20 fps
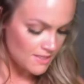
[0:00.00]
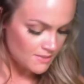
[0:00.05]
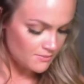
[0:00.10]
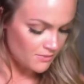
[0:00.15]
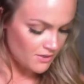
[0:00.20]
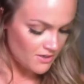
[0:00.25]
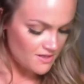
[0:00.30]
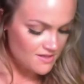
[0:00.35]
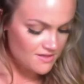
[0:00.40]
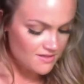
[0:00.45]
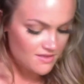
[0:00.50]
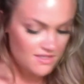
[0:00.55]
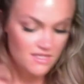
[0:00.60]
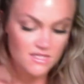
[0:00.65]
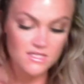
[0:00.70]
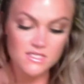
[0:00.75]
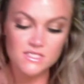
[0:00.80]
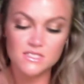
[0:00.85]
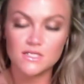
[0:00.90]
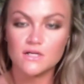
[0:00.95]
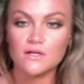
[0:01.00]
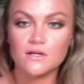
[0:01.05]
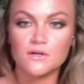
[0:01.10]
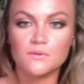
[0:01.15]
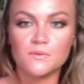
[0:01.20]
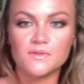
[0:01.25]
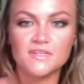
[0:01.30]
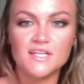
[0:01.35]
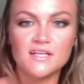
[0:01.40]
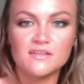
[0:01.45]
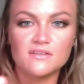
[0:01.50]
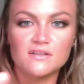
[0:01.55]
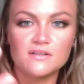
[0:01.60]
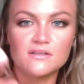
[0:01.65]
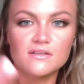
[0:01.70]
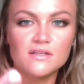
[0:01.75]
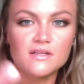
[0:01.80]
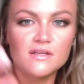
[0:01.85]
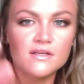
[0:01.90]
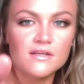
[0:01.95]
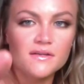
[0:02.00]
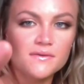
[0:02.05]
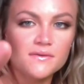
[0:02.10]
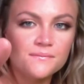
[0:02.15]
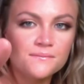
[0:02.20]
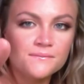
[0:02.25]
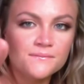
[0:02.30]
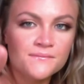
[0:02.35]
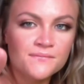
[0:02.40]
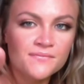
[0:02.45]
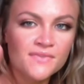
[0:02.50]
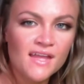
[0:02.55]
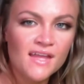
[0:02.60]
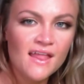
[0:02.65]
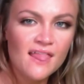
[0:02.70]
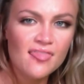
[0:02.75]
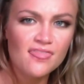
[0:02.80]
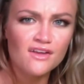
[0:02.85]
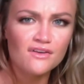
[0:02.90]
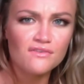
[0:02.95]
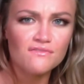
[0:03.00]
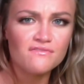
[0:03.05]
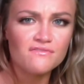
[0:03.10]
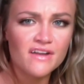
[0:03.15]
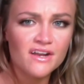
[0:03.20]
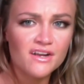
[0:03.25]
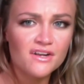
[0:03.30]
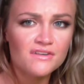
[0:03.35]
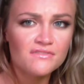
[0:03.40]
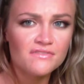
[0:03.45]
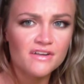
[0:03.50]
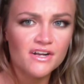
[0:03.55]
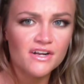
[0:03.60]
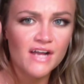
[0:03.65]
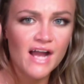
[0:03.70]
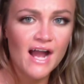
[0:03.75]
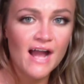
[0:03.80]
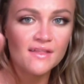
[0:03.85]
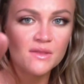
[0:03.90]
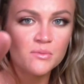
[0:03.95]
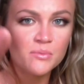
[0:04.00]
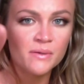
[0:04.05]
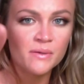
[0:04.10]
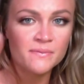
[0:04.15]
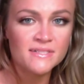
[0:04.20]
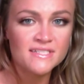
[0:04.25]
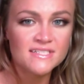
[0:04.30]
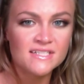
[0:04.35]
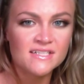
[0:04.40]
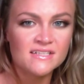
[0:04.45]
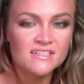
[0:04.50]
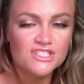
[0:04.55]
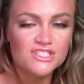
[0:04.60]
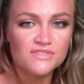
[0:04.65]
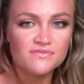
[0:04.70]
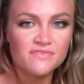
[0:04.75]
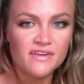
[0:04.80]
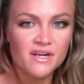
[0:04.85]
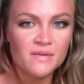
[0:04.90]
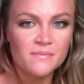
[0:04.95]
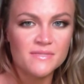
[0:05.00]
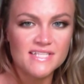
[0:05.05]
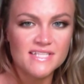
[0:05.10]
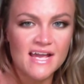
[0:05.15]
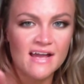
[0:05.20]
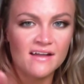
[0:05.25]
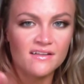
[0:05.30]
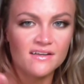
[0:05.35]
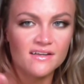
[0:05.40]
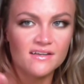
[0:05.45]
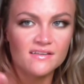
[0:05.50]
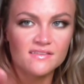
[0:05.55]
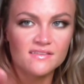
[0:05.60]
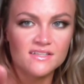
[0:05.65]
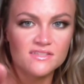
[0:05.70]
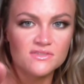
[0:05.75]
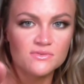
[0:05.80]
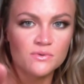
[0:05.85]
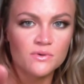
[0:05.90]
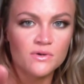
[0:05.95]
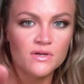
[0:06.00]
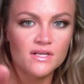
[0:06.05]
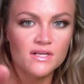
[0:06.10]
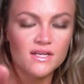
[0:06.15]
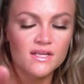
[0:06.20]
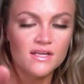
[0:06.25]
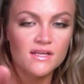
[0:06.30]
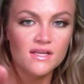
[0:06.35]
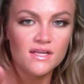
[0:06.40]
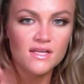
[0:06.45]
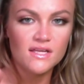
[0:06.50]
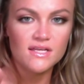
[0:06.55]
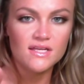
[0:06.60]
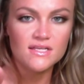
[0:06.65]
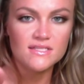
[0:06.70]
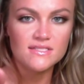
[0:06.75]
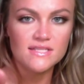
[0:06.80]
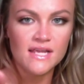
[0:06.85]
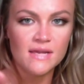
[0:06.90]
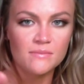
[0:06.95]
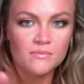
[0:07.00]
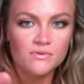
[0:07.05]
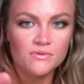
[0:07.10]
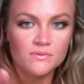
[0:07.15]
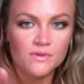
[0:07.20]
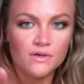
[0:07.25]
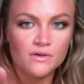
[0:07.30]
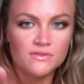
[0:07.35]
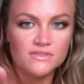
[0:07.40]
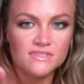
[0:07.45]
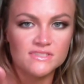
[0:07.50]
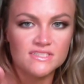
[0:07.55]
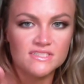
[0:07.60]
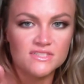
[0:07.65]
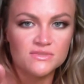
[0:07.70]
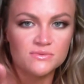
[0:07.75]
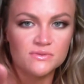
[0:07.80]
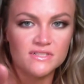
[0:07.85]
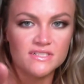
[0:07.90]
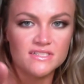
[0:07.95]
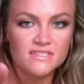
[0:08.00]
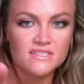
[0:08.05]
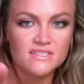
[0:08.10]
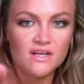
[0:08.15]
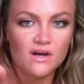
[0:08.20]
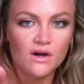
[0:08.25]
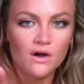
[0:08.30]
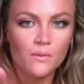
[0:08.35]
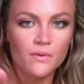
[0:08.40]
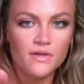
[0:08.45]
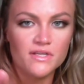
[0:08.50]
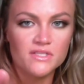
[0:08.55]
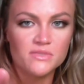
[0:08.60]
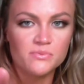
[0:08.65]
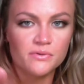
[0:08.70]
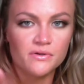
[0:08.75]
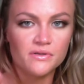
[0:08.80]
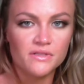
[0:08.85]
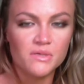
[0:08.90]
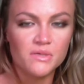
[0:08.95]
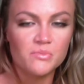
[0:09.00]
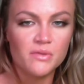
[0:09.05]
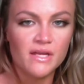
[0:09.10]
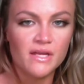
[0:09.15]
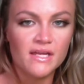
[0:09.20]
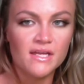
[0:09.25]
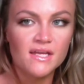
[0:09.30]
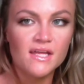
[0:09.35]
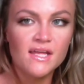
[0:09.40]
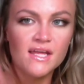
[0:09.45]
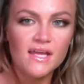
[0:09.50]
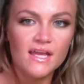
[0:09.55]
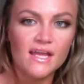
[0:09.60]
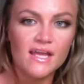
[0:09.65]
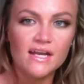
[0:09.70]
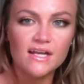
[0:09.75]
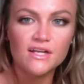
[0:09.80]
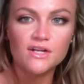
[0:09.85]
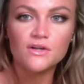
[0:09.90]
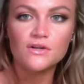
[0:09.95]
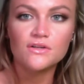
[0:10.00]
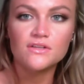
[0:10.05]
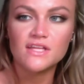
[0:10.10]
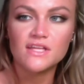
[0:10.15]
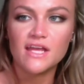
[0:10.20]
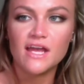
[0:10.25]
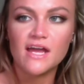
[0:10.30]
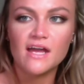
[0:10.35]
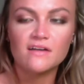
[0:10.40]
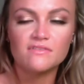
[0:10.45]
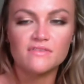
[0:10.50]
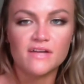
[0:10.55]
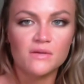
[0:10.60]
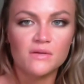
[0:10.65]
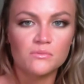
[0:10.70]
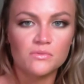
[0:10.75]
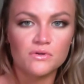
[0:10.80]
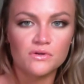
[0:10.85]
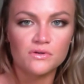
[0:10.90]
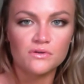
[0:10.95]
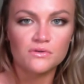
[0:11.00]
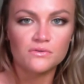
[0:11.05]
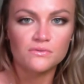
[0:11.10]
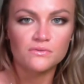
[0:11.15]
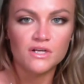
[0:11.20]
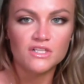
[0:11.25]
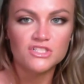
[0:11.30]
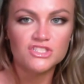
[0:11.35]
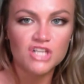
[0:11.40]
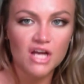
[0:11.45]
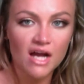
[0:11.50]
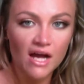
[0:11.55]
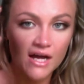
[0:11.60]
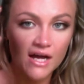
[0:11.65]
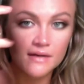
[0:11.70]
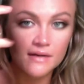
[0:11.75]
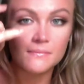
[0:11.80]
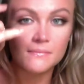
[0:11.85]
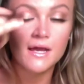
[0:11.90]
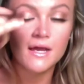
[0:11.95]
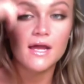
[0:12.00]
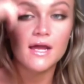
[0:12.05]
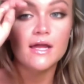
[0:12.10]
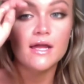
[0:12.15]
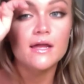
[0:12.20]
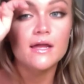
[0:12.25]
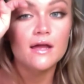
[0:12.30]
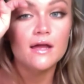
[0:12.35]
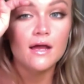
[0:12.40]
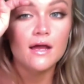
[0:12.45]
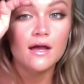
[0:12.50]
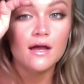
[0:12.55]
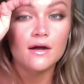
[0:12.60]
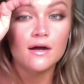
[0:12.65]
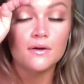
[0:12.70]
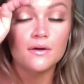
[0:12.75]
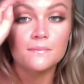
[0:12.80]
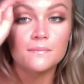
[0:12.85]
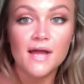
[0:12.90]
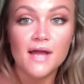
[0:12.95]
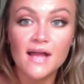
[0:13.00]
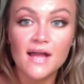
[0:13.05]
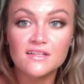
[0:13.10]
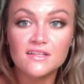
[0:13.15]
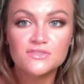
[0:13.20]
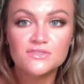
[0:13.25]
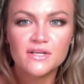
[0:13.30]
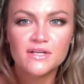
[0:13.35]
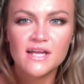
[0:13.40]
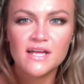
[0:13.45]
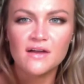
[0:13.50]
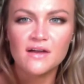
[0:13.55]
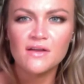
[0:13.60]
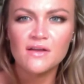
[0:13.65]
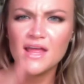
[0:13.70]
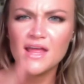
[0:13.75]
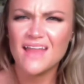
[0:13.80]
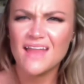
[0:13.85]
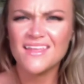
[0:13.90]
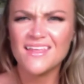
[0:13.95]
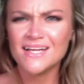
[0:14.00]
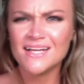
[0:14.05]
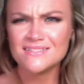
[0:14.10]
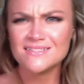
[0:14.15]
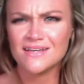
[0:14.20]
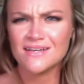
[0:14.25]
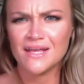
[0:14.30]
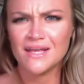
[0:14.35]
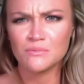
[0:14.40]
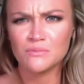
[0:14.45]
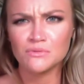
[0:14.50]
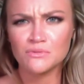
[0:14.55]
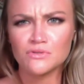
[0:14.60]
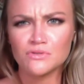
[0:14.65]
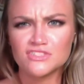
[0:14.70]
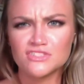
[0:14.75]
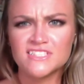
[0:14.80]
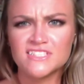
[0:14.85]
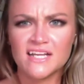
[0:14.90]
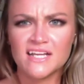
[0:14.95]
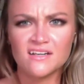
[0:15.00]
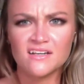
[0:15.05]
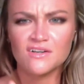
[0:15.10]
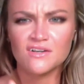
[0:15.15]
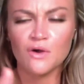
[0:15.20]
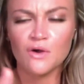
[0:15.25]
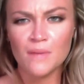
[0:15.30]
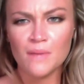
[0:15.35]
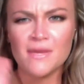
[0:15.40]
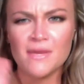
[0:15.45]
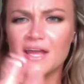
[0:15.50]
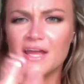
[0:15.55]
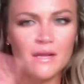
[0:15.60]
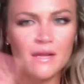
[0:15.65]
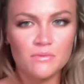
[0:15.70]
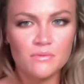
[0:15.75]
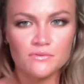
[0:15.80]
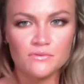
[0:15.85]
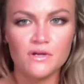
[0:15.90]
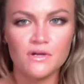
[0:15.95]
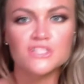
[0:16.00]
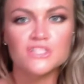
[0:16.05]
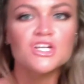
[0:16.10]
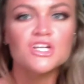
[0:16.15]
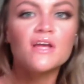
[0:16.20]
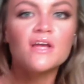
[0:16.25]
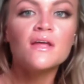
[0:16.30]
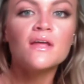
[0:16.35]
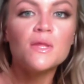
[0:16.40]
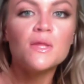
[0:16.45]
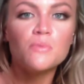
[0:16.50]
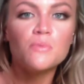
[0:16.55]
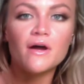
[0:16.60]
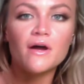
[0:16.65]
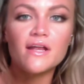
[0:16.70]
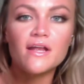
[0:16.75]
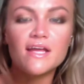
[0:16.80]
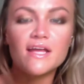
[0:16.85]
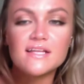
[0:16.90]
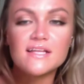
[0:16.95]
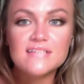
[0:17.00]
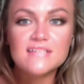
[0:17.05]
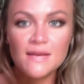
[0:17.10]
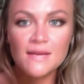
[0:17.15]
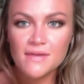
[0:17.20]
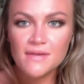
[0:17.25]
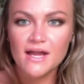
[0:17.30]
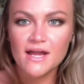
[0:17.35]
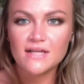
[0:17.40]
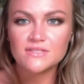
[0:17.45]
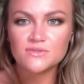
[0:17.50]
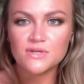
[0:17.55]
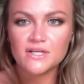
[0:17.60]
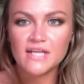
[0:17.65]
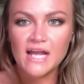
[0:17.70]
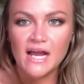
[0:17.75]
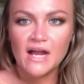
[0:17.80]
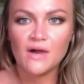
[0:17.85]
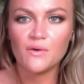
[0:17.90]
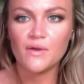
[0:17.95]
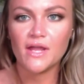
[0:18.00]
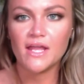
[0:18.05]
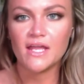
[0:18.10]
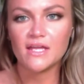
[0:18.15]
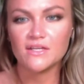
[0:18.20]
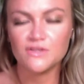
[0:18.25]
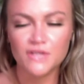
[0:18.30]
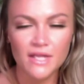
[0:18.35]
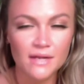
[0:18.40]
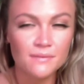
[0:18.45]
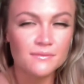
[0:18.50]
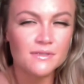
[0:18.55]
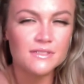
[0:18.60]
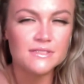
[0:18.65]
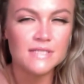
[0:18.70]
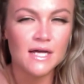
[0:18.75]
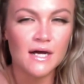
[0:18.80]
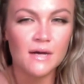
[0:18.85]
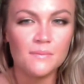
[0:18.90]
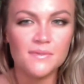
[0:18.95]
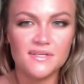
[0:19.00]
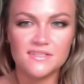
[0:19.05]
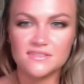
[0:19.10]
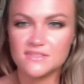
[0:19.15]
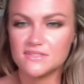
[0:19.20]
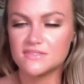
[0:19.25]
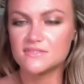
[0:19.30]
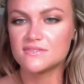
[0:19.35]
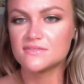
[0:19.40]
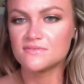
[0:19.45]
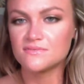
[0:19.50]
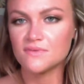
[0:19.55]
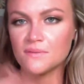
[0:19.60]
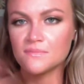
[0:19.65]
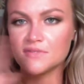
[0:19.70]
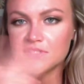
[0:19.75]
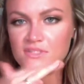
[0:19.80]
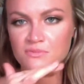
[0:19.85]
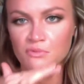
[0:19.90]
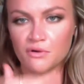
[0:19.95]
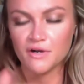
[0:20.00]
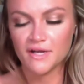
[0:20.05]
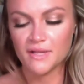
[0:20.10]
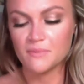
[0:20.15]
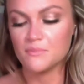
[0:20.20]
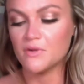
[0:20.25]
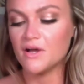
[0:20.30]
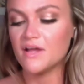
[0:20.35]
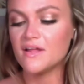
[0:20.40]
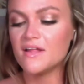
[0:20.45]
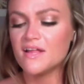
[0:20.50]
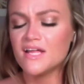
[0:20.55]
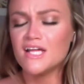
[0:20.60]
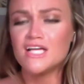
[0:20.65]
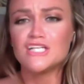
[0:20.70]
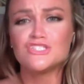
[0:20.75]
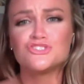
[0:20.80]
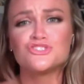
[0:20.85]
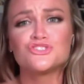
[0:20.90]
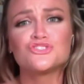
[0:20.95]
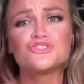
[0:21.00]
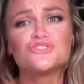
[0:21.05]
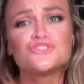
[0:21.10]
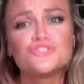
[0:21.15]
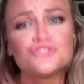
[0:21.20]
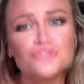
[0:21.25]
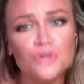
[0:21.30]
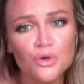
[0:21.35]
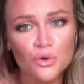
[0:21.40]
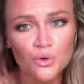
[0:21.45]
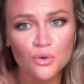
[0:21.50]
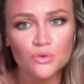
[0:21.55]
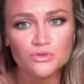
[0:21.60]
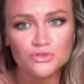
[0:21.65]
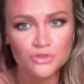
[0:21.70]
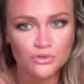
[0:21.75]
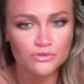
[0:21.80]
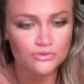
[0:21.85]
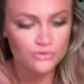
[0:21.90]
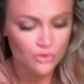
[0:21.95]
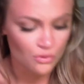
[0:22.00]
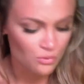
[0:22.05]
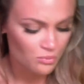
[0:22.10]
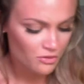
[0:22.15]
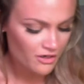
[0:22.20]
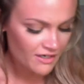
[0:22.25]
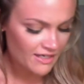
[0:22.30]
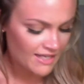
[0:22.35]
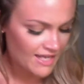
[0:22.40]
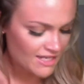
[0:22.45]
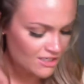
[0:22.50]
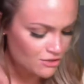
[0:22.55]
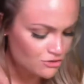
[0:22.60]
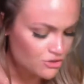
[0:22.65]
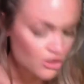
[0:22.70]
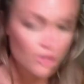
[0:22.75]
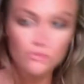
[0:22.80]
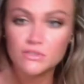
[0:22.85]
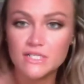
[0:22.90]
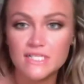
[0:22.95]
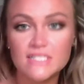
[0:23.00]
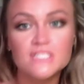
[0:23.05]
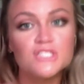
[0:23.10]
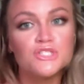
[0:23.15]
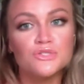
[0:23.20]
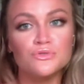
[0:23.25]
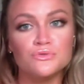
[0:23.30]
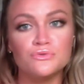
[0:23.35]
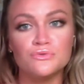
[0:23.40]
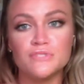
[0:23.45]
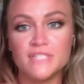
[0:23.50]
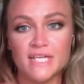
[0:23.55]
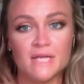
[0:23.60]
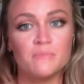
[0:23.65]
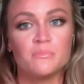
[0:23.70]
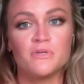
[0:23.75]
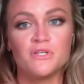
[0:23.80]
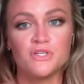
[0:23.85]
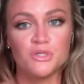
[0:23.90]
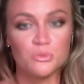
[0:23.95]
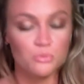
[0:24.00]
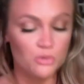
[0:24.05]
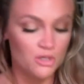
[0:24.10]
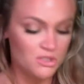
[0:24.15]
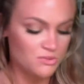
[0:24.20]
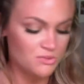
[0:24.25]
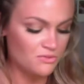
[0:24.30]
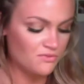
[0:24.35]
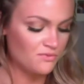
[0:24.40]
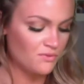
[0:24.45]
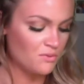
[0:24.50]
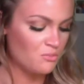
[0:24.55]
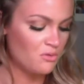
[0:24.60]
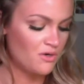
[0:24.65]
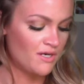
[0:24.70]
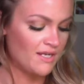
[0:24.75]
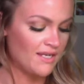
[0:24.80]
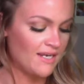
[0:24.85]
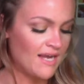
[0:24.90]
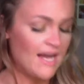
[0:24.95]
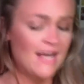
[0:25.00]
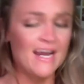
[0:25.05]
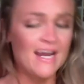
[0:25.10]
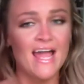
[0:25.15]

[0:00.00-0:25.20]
But these are what they look like. They're very, very highly pigmented and just very metallic. This one is Amber Rose, and this one is the Always Pearly Pink. And I currently have Amber Rush on my eyelids right now. I think I said Amber Rose a second ago. I meant Amber Rush. But it's on my eyes right now, and you can't really tell because it's from this morning, but it's just so, so, so pretty. And you don't need to dampen your brush before putting it on.